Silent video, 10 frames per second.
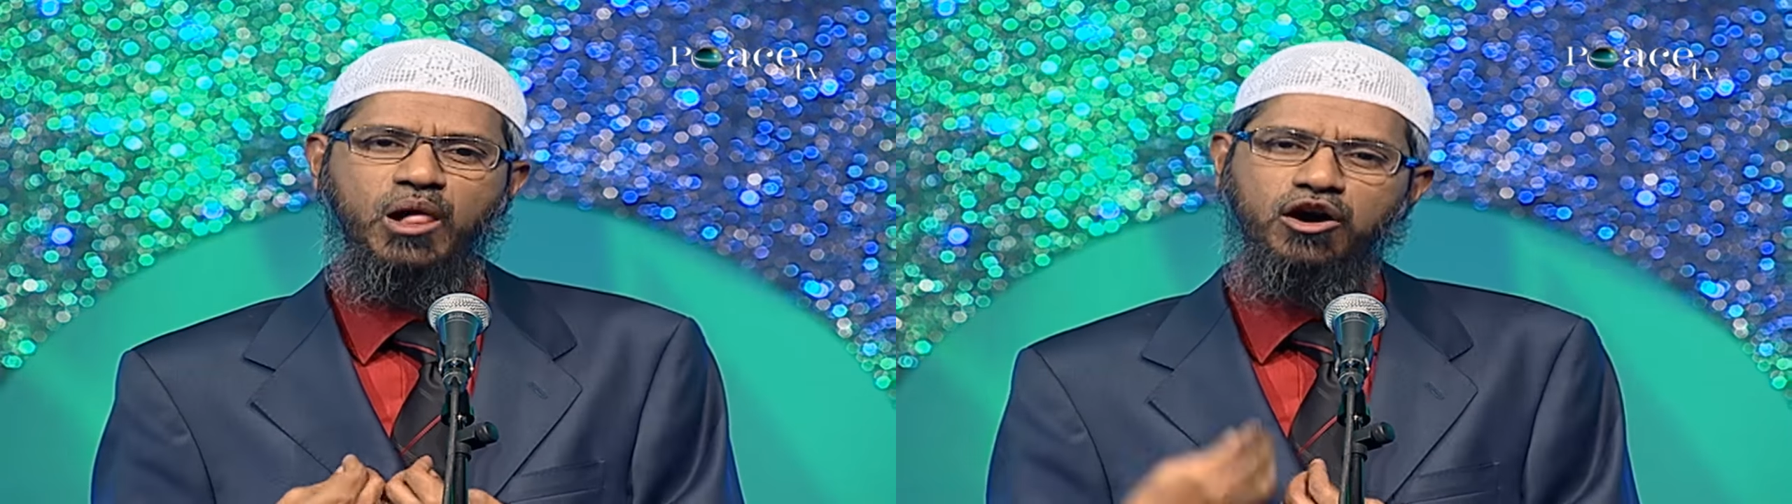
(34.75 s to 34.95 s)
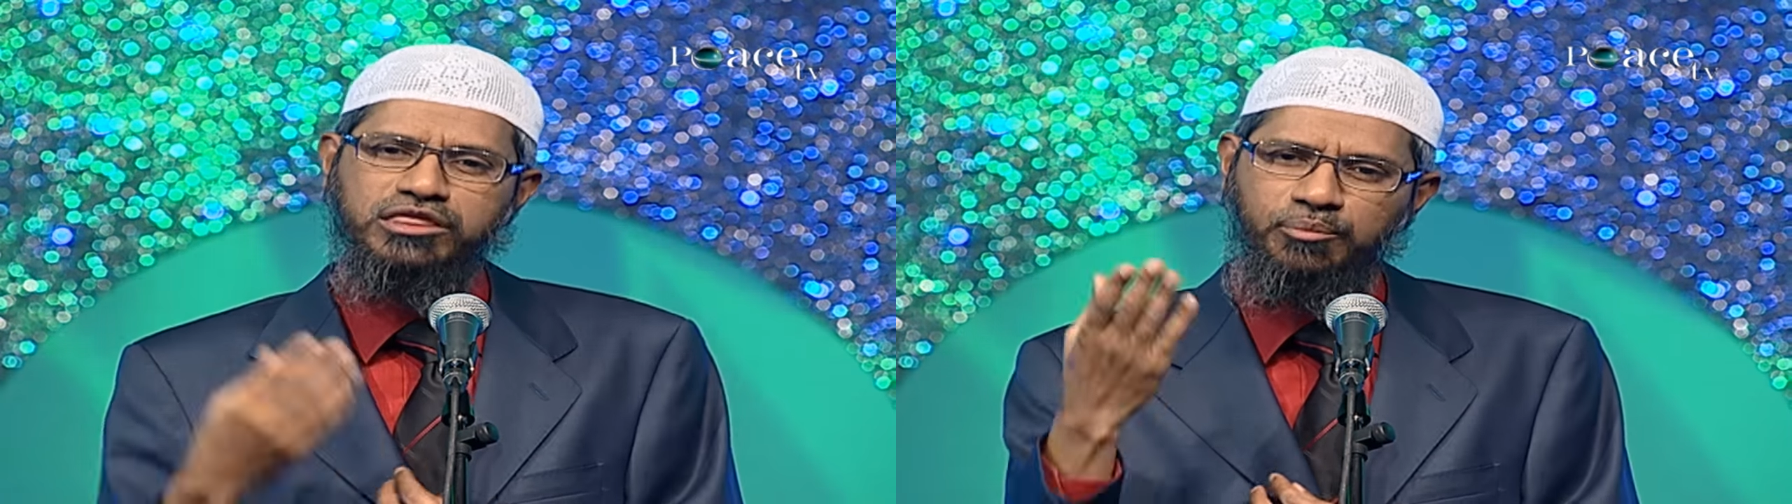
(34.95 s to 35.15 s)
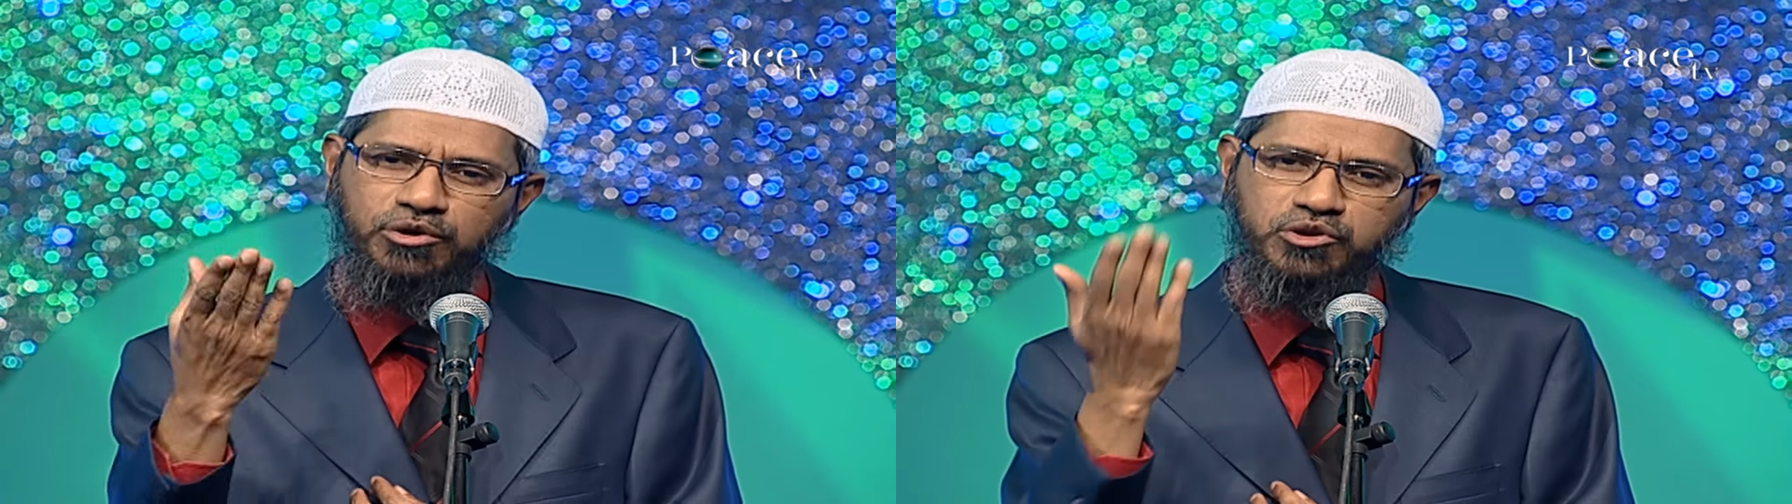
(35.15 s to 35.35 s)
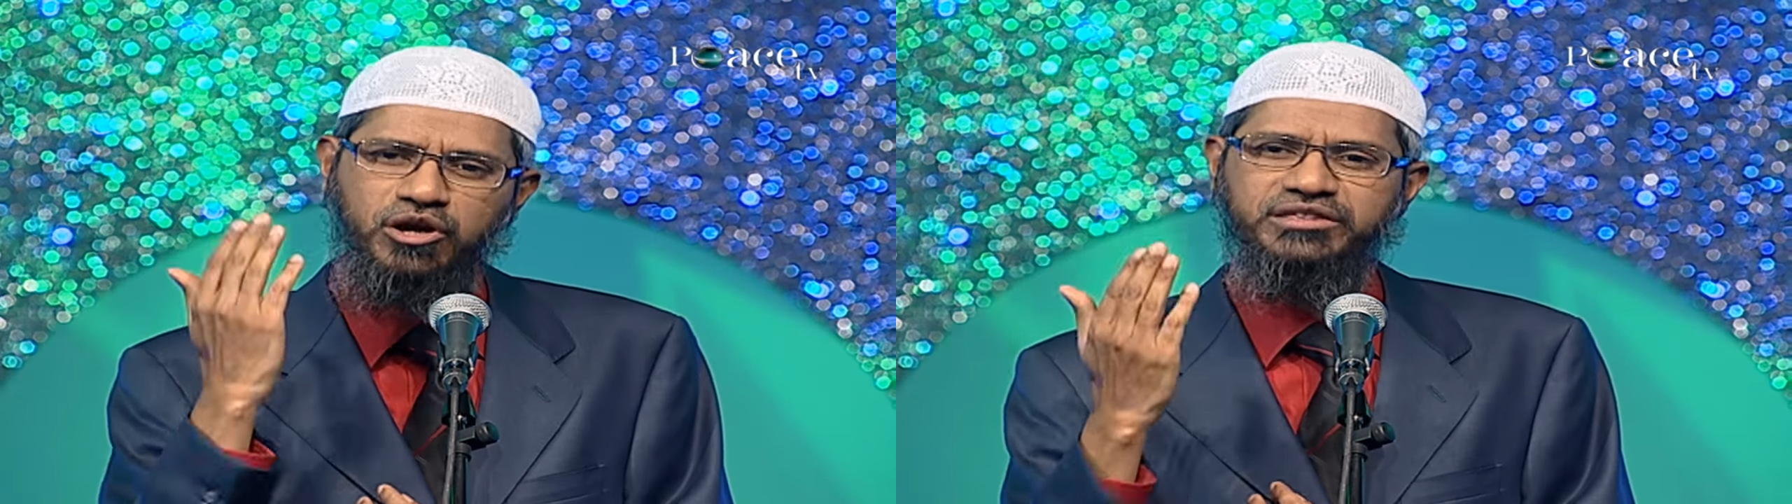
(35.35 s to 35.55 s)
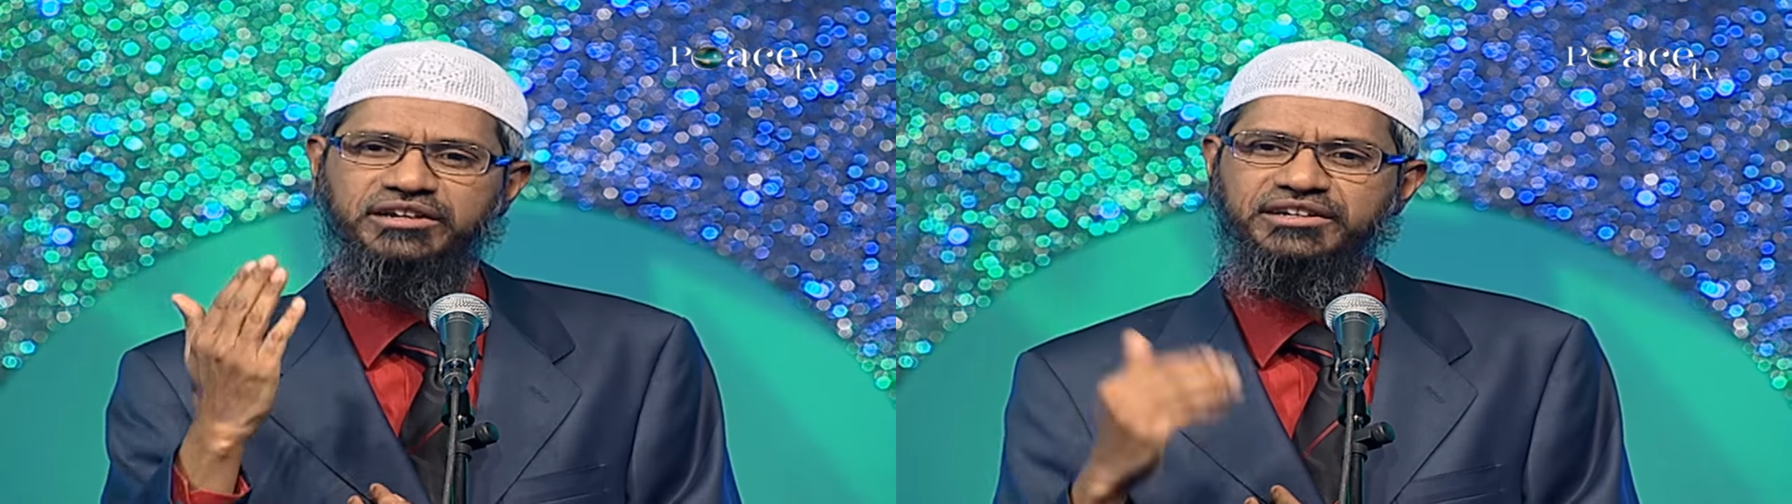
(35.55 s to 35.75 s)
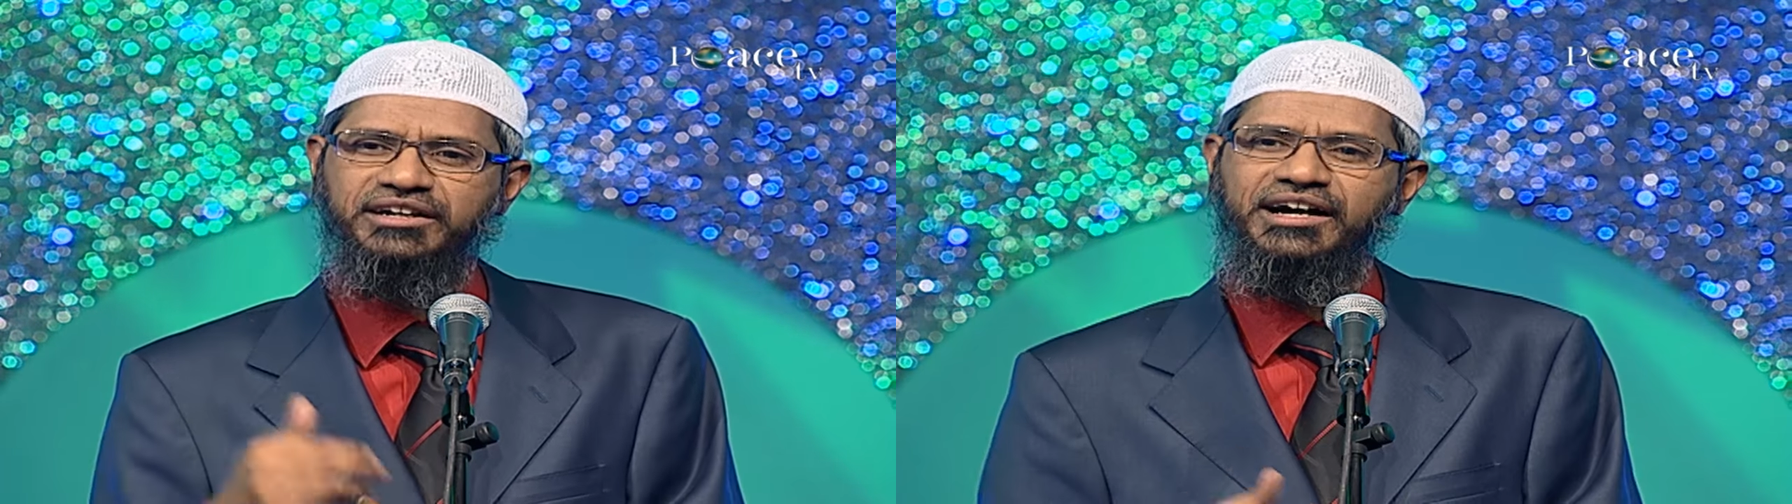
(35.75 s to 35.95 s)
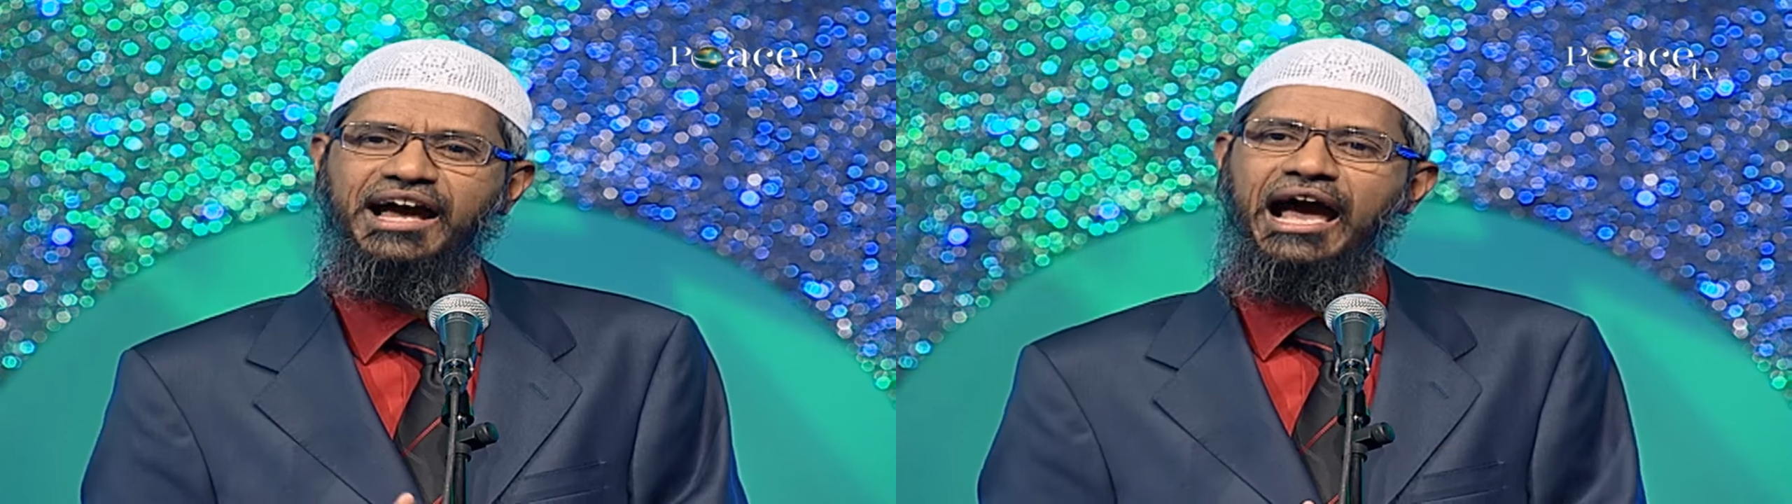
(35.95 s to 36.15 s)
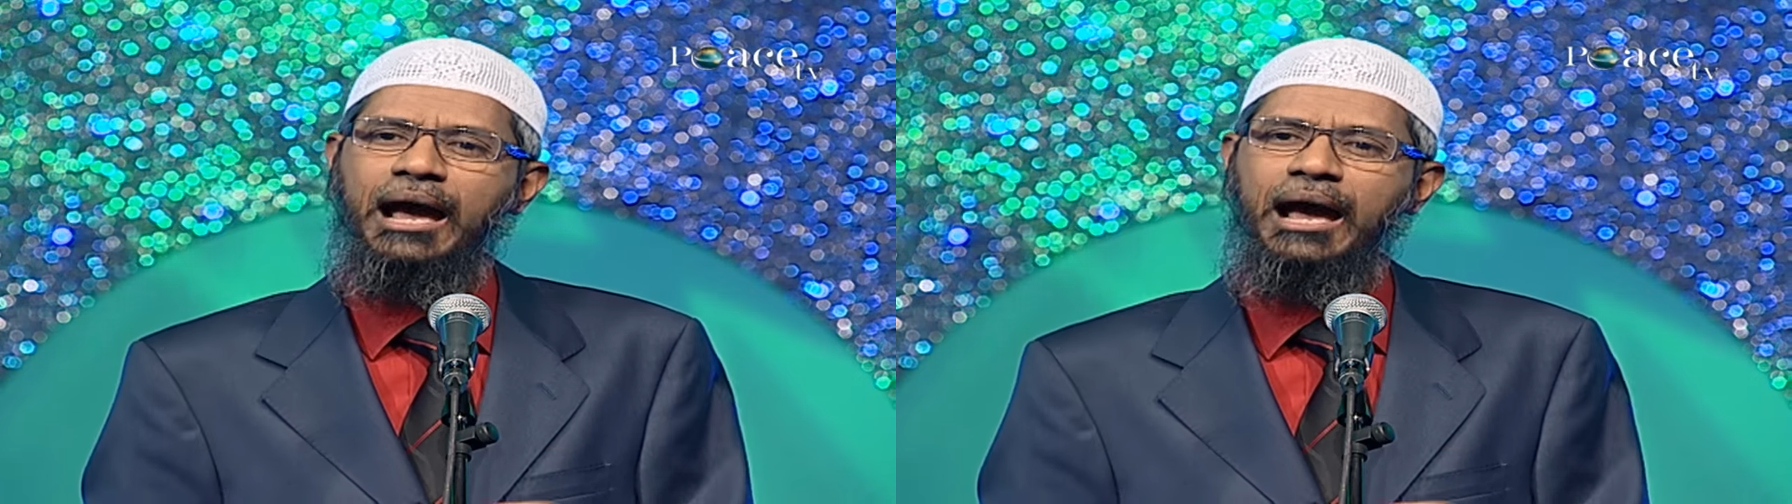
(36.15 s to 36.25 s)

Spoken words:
or suppose your sister